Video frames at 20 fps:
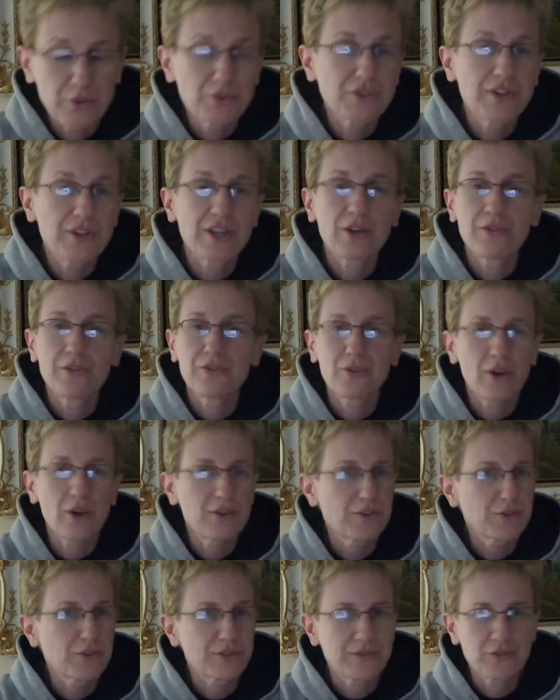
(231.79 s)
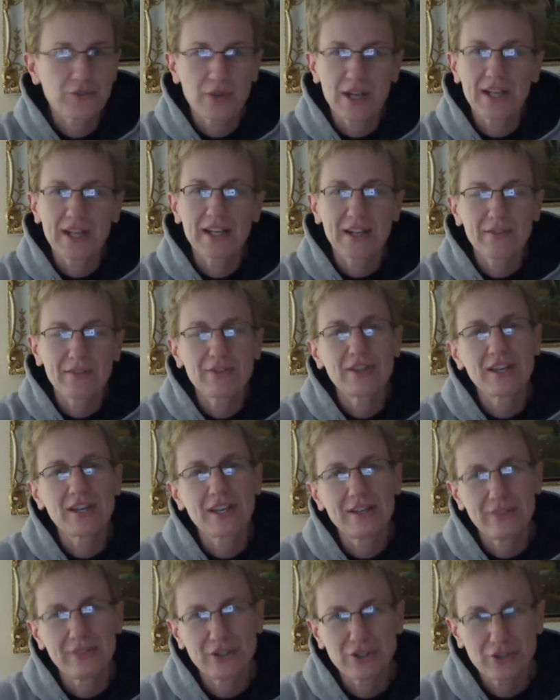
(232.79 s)
So they go through all sorts of training and everything, and
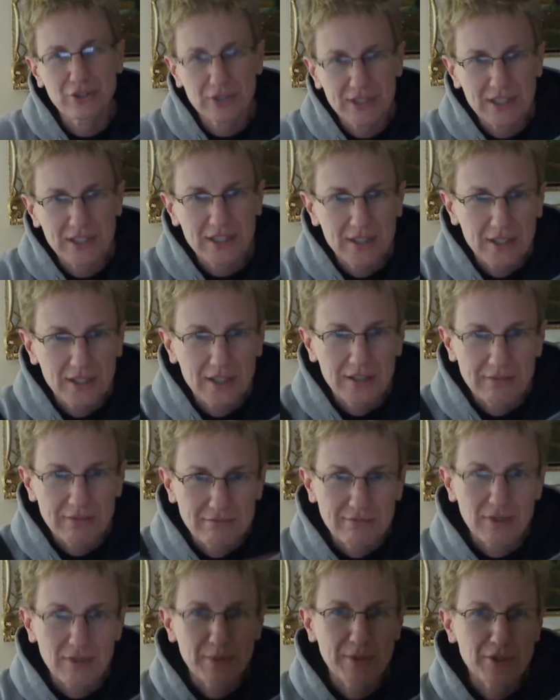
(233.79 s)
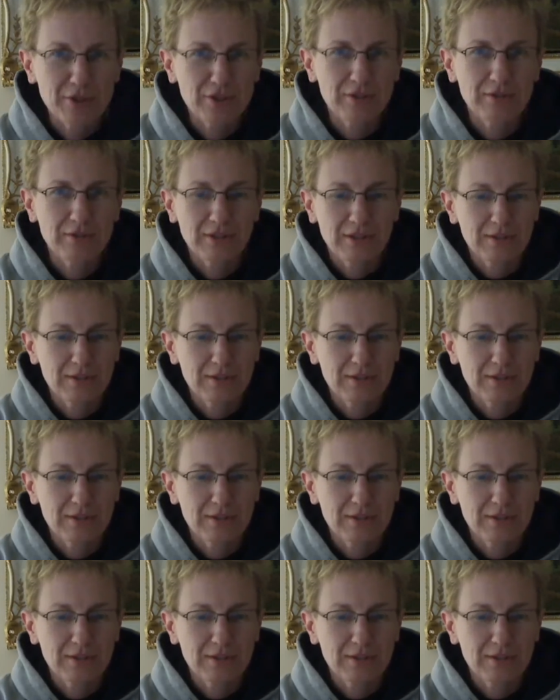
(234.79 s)
eventually the mission